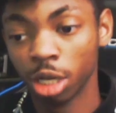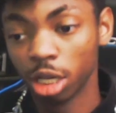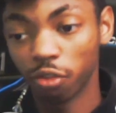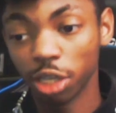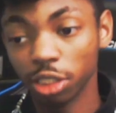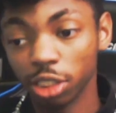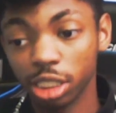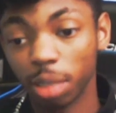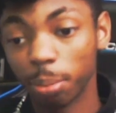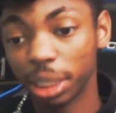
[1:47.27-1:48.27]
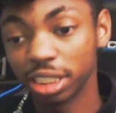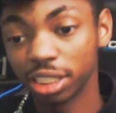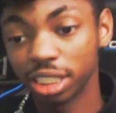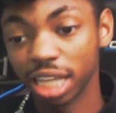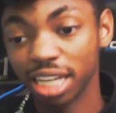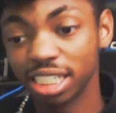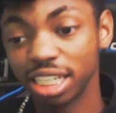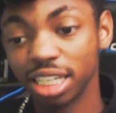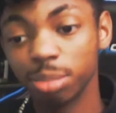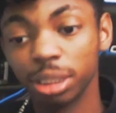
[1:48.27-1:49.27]
The final list of competitors has
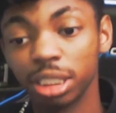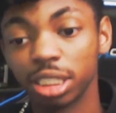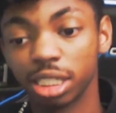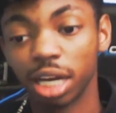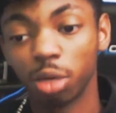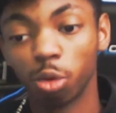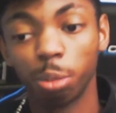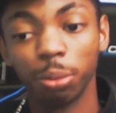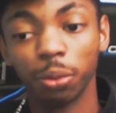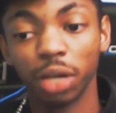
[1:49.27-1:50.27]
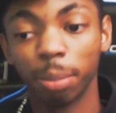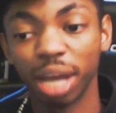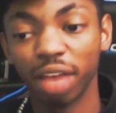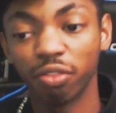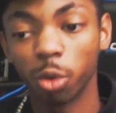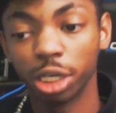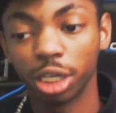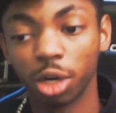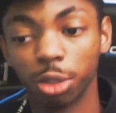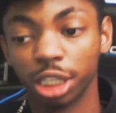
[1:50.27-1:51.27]
yet to been decided, with people like Batboy,
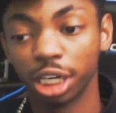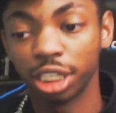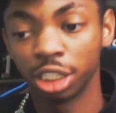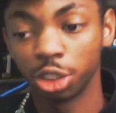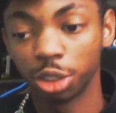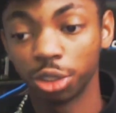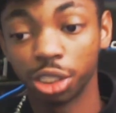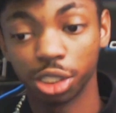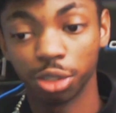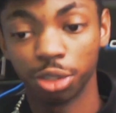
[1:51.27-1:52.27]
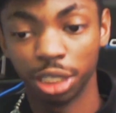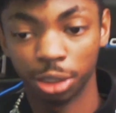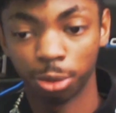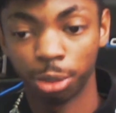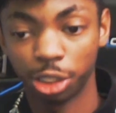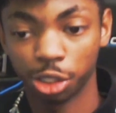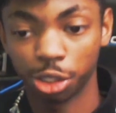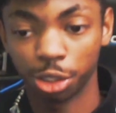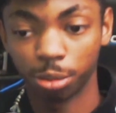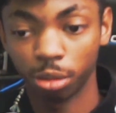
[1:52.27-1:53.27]
Corion, and Jonas still needing to register.